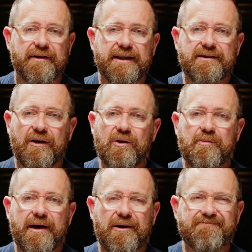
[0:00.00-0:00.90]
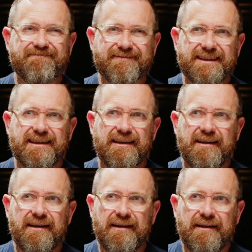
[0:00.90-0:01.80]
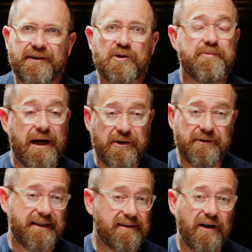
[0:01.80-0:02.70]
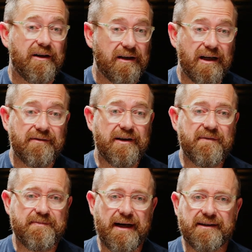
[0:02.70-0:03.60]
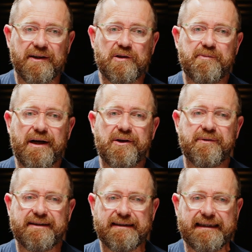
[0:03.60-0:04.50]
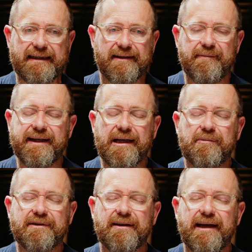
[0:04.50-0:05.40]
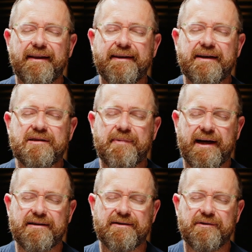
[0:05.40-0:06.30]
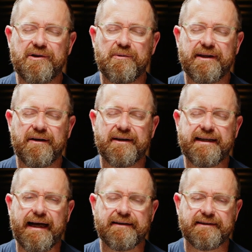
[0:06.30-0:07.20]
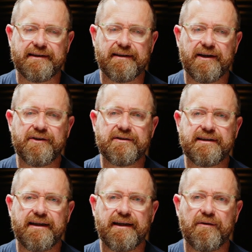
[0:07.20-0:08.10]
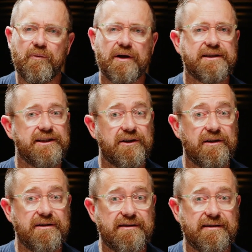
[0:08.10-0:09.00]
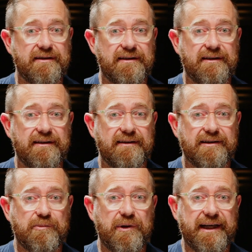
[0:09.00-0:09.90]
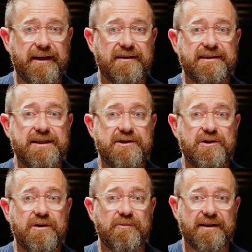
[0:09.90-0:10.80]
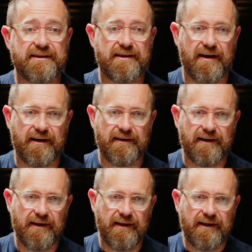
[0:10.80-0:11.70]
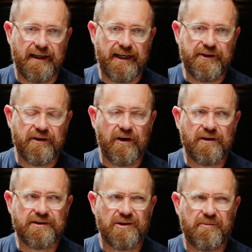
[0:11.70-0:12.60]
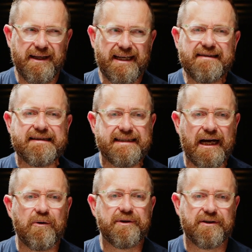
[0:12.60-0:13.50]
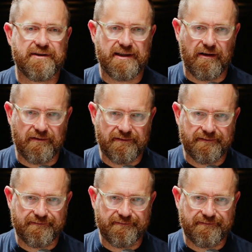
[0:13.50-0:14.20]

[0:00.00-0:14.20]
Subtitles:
it's all about those boundaries. It all kind of comes back to those boundaries again and being able to let things pass through without attaching and understanding what's yours to put energy to and what's not. And you could also begin to doubt yourself